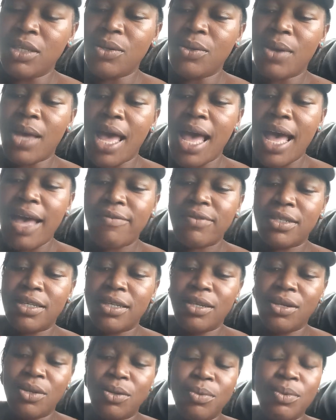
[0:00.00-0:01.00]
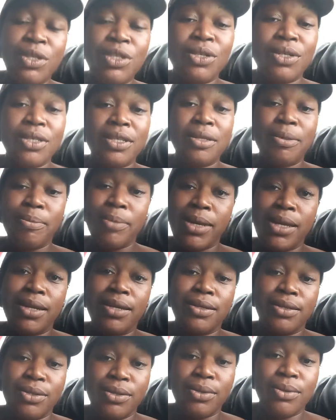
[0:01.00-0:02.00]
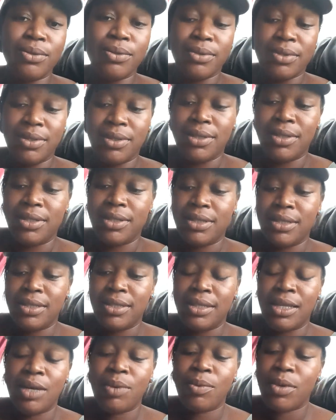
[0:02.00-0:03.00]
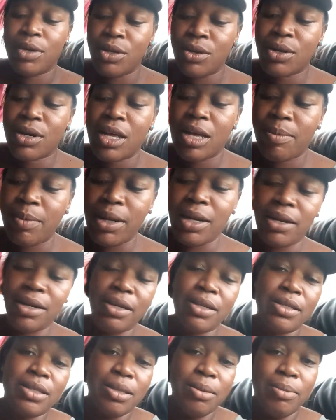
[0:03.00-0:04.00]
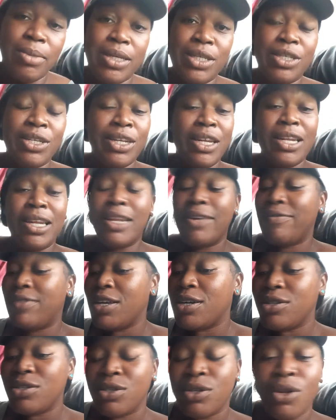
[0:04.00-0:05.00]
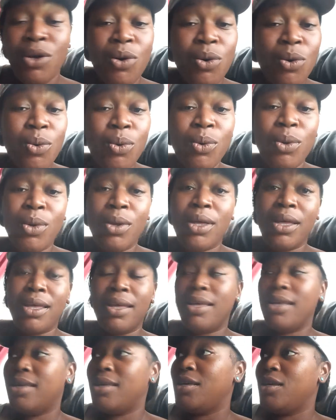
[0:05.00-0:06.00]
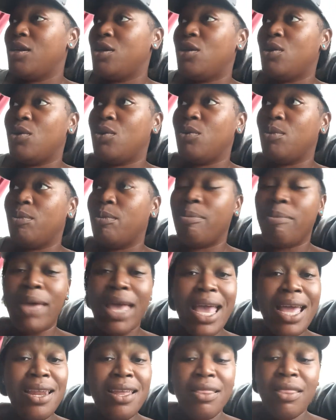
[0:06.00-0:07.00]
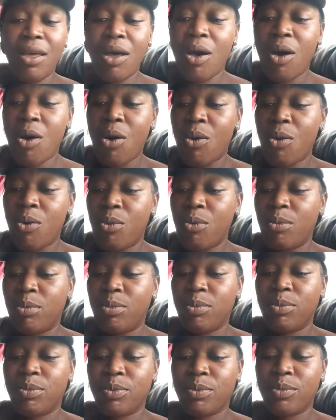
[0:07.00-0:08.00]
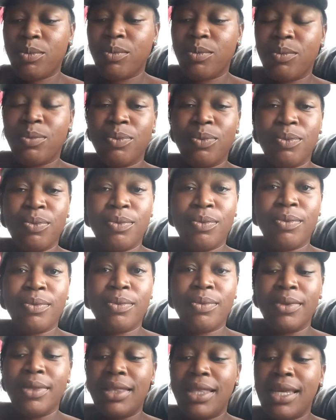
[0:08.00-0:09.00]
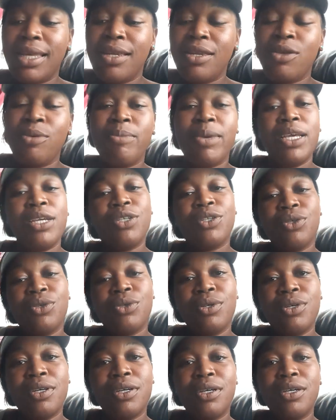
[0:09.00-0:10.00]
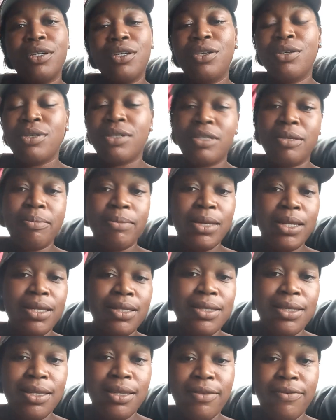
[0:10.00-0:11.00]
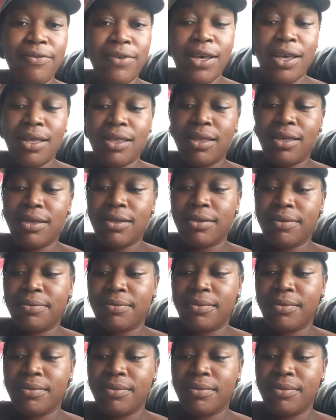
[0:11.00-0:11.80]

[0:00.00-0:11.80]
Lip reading: you have to know what you're submitting to and when you're coming under submission. And if there's no, man in the home, then you make sure you're submitted to the Father.